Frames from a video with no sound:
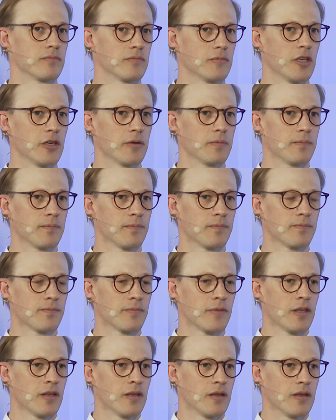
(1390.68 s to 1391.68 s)

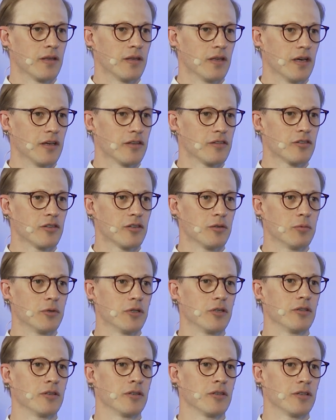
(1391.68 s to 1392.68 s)
Yeah, it's going to
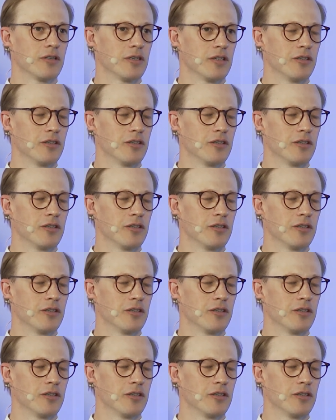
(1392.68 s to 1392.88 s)
be